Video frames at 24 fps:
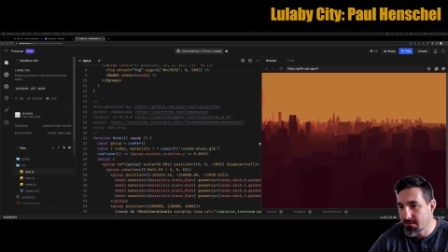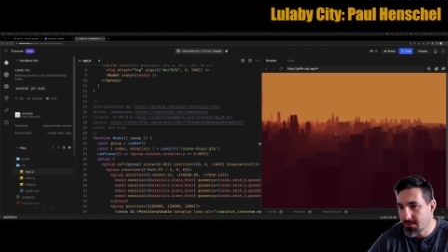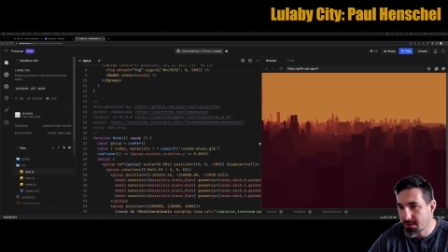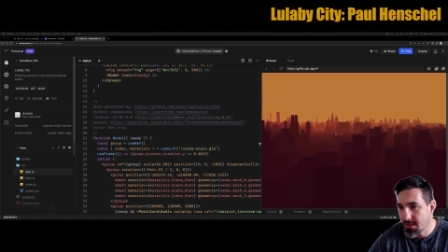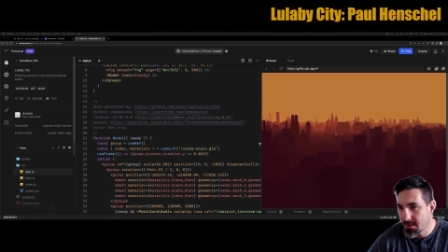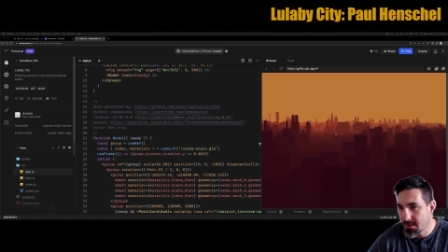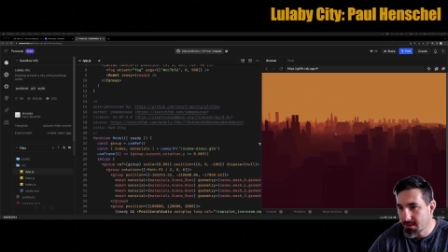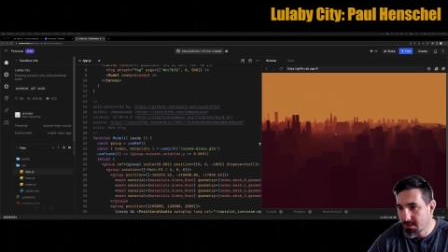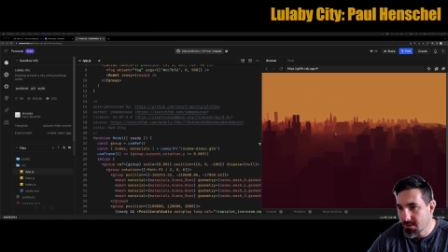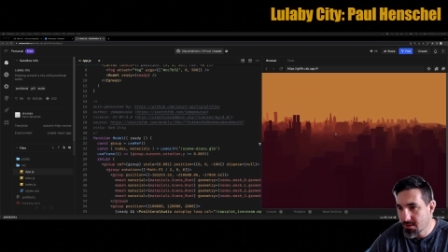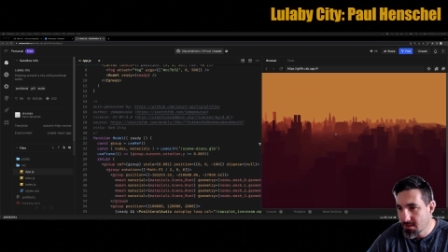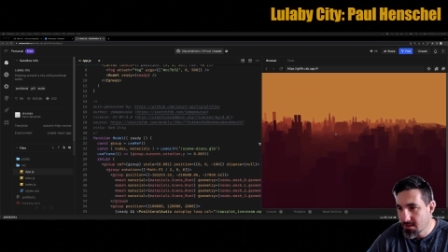
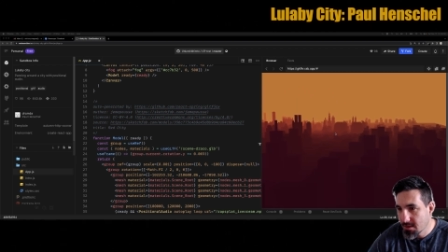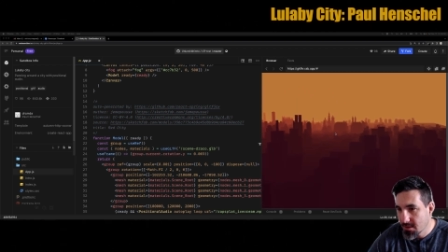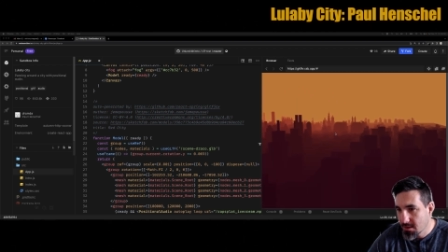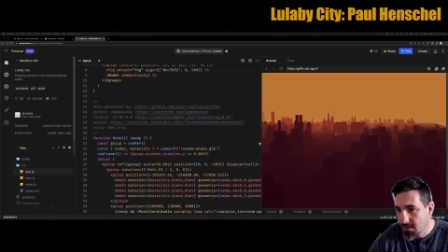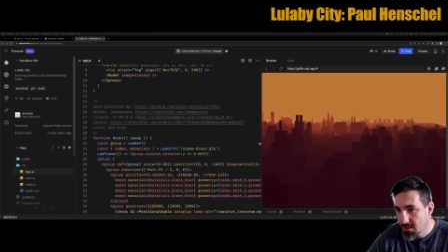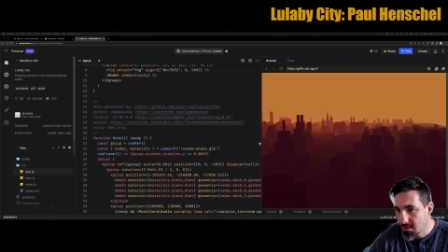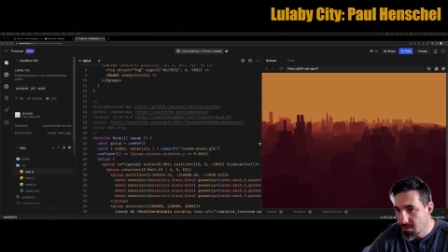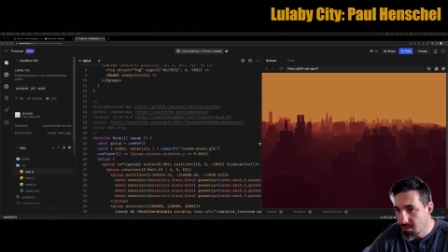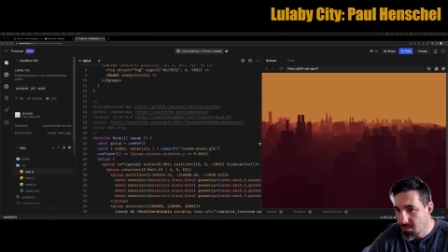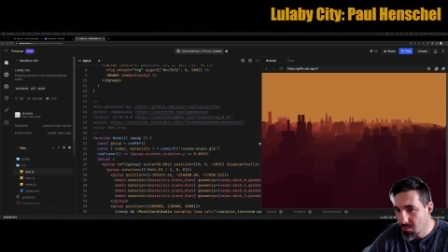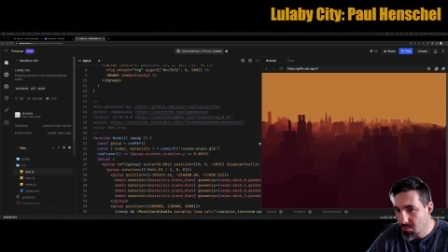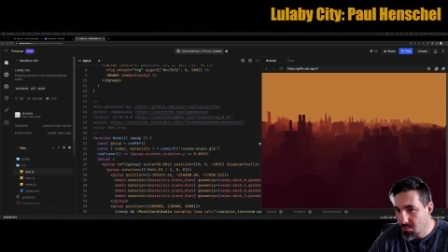That's
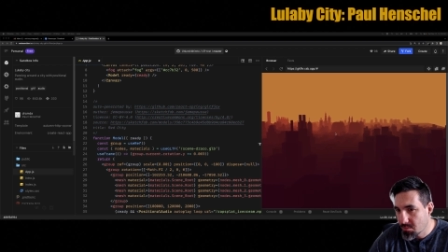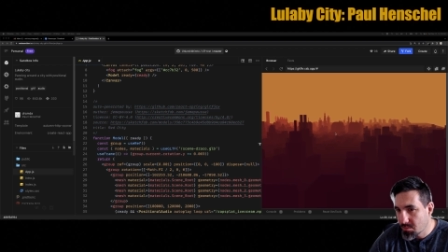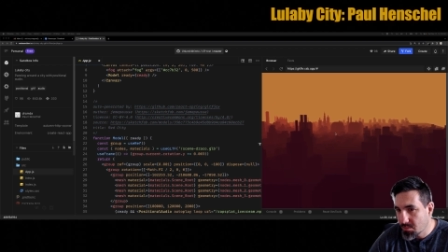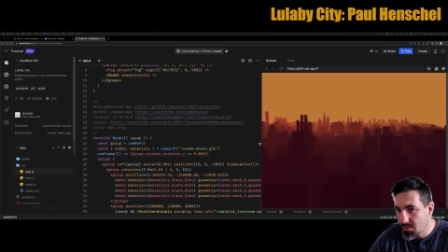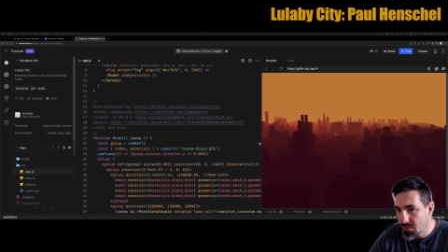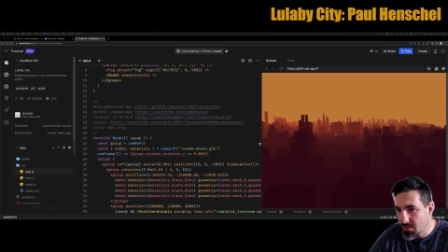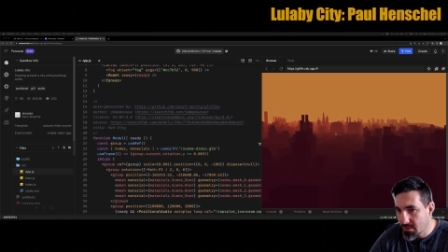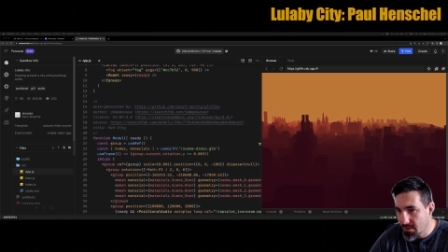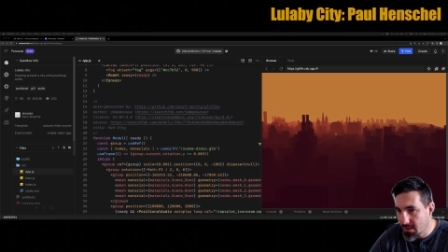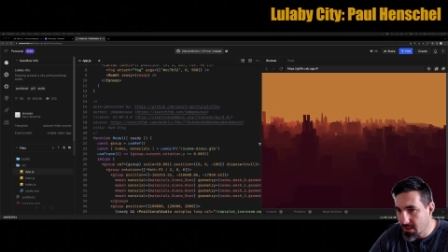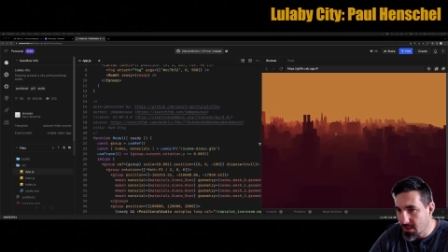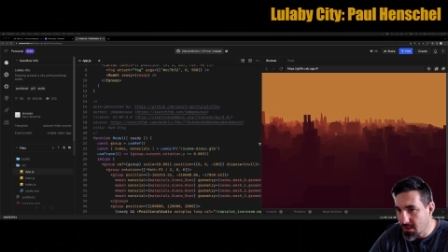
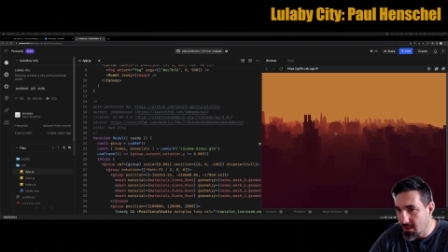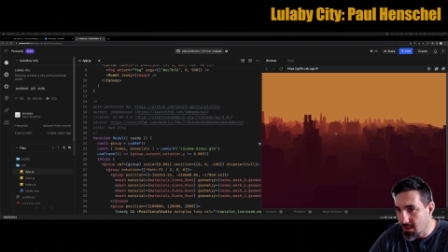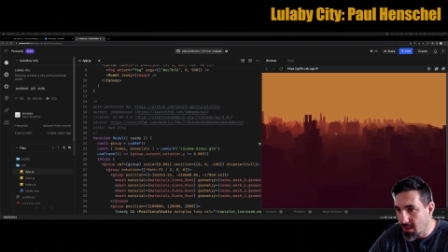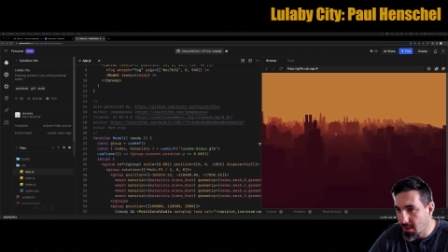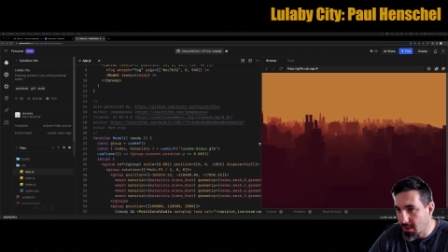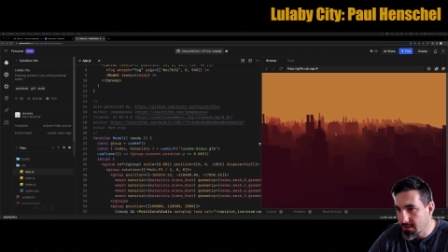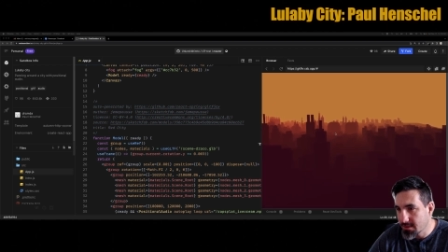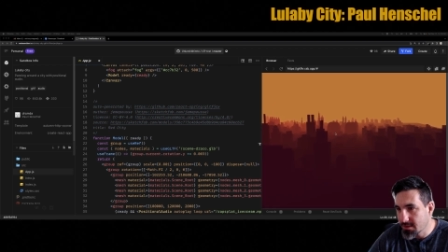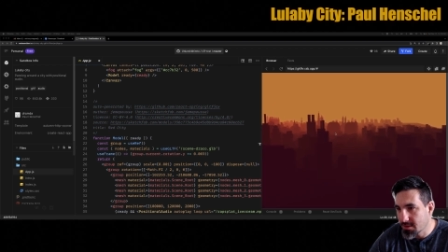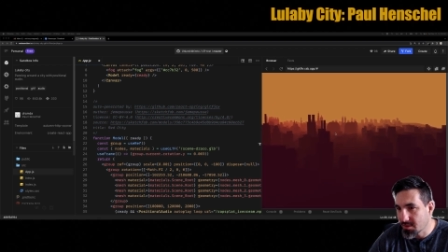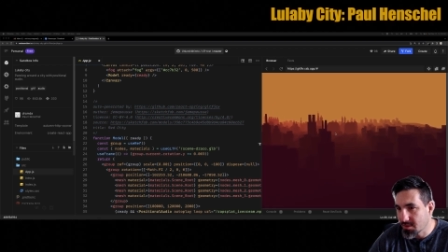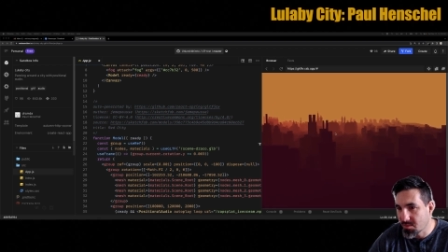pretty
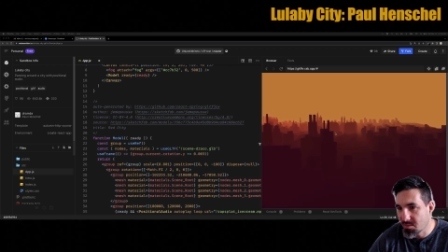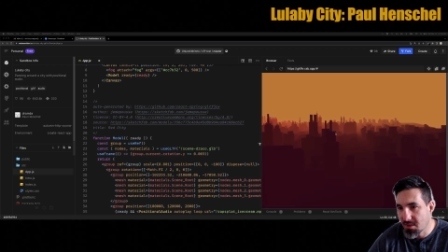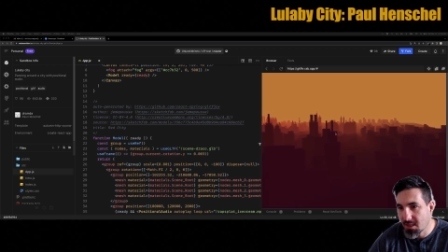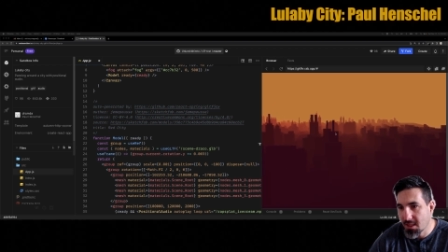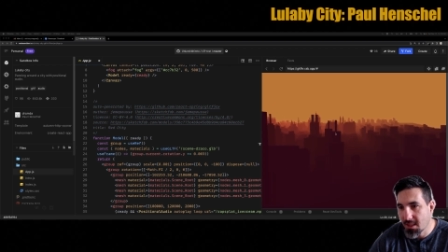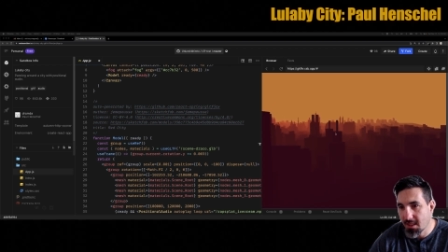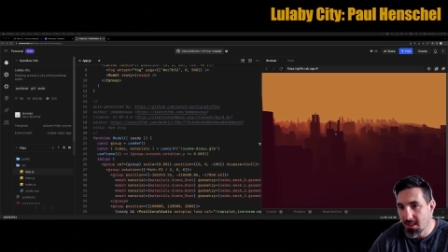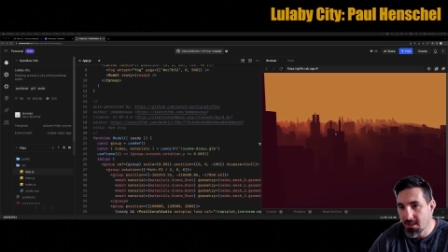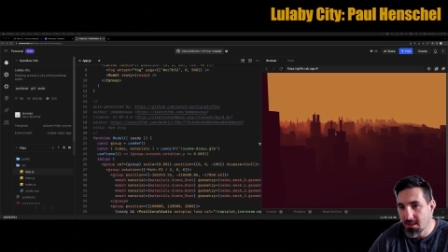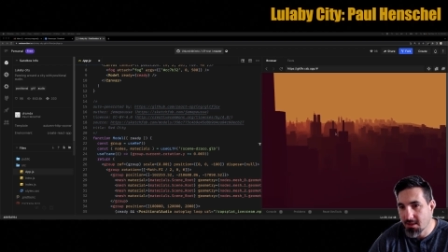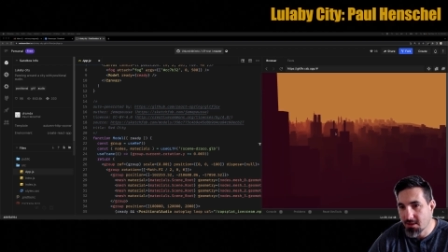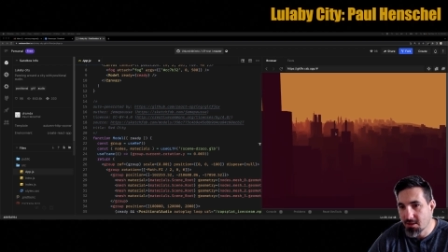awesome,
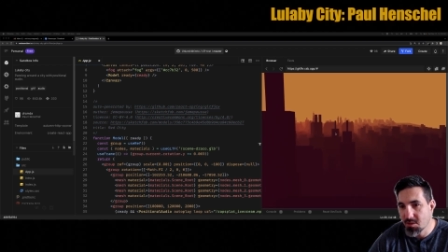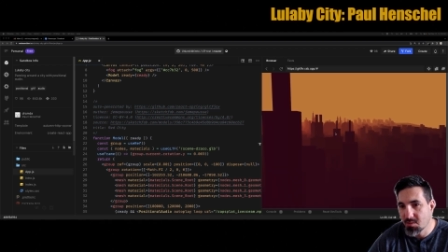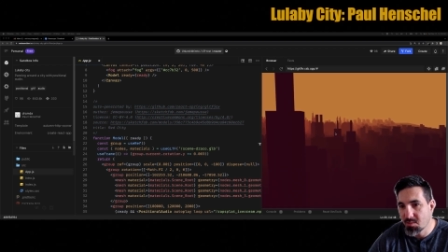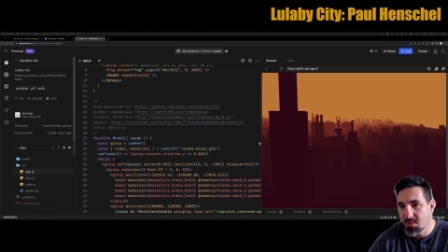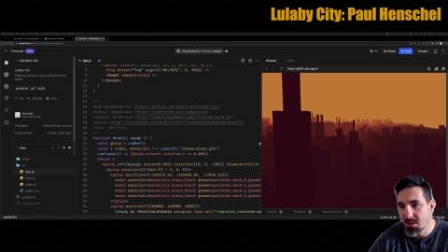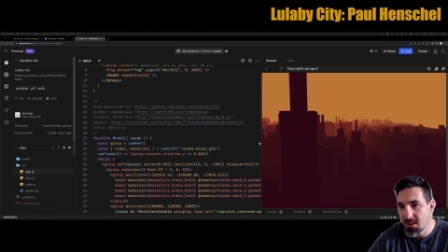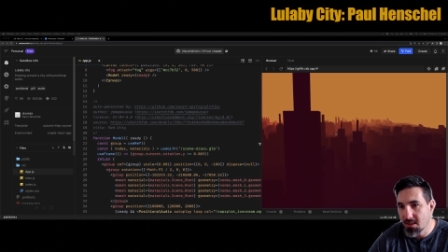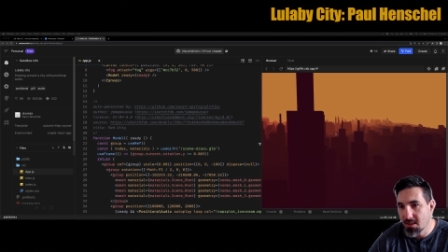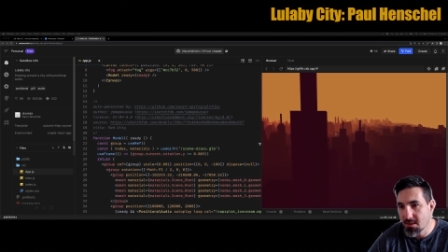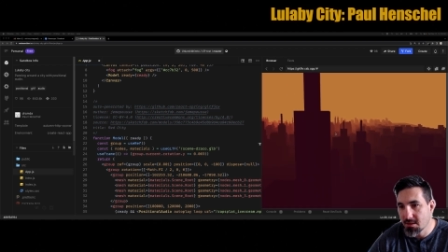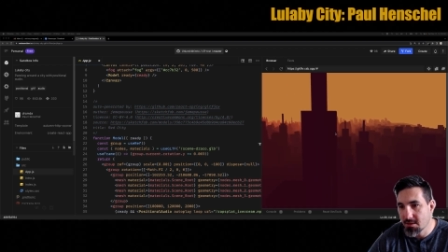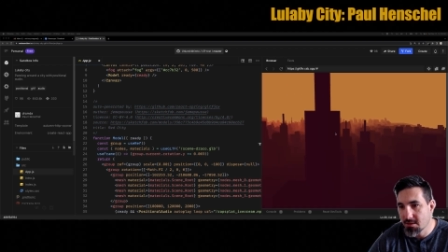and it could
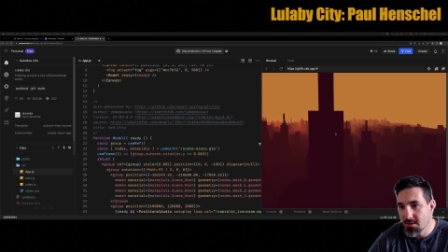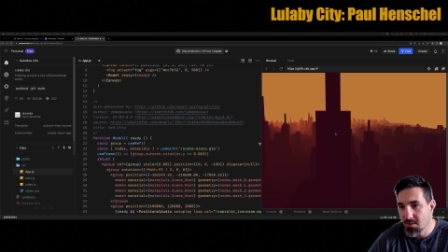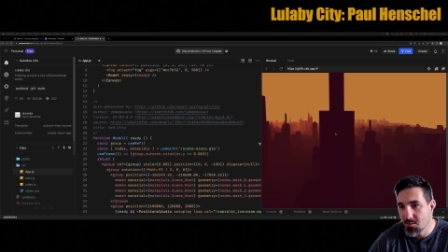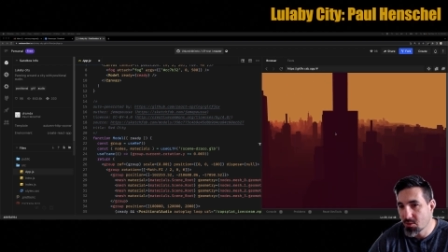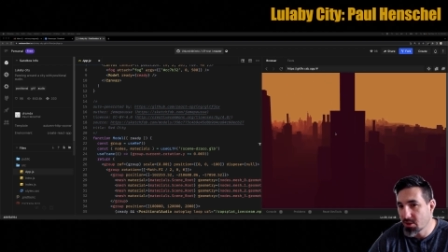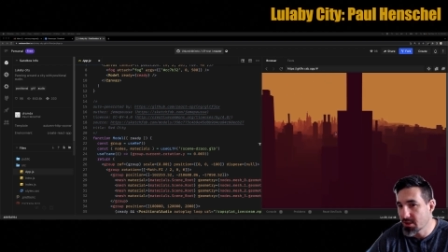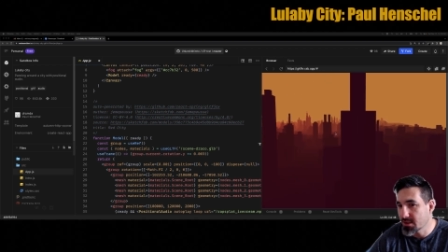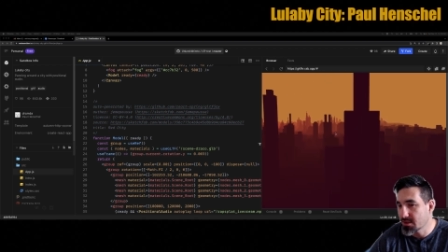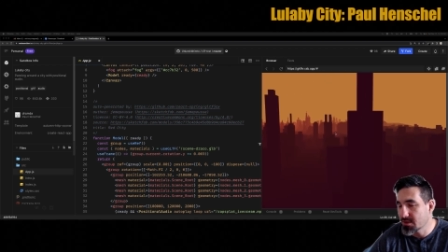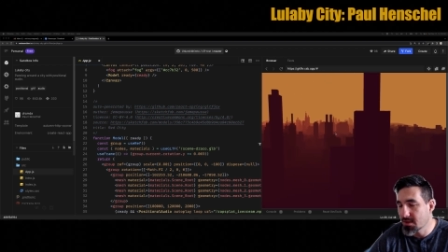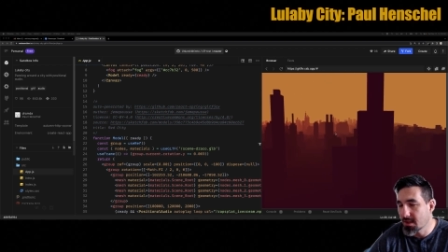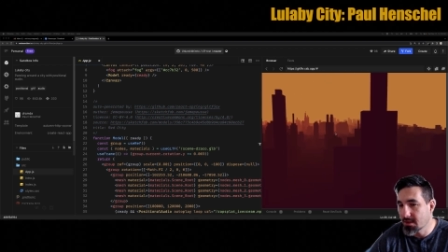be
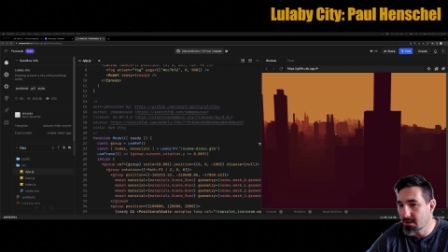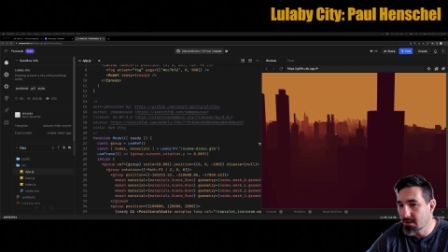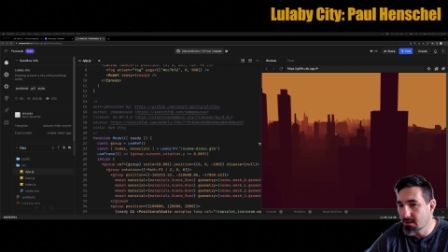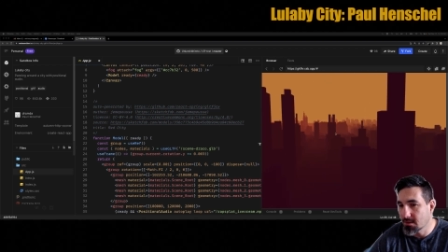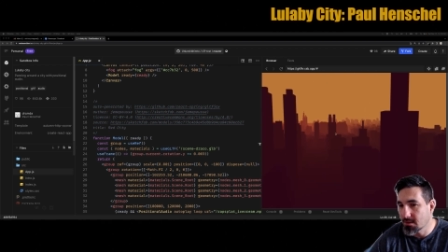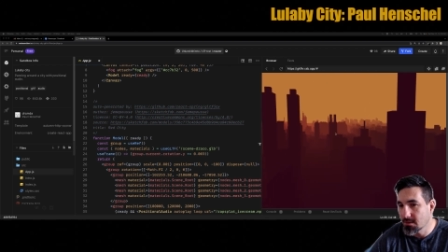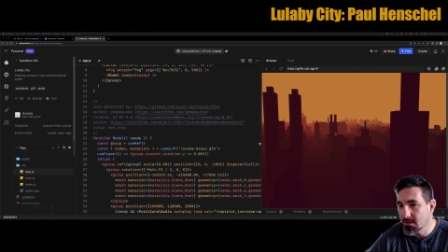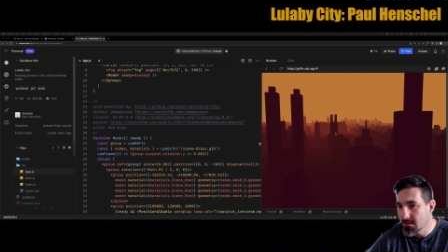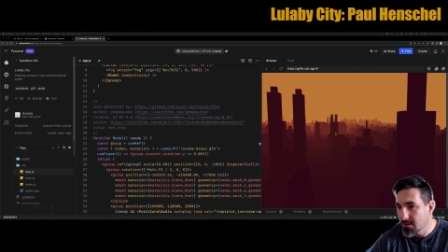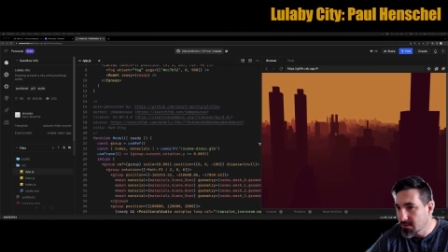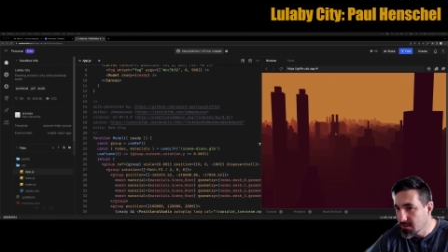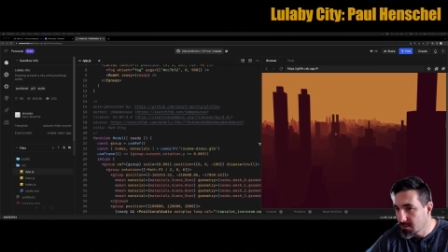somewhat
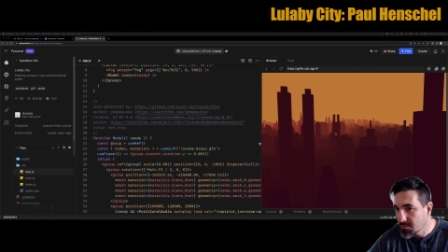subtle.